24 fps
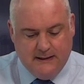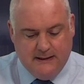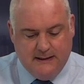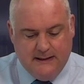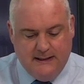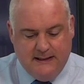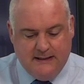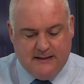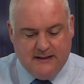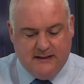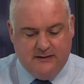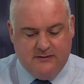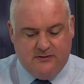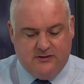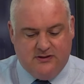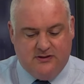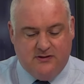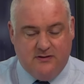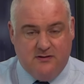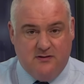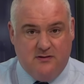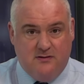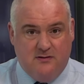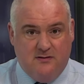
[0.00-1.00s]
leading
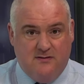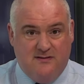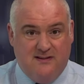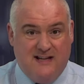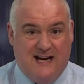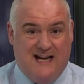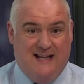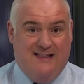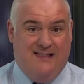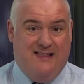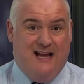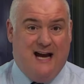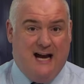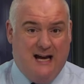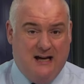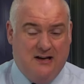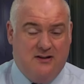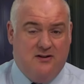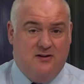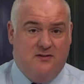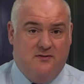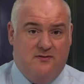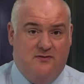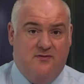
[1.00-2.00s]
to that
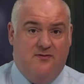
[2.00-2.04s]
lack of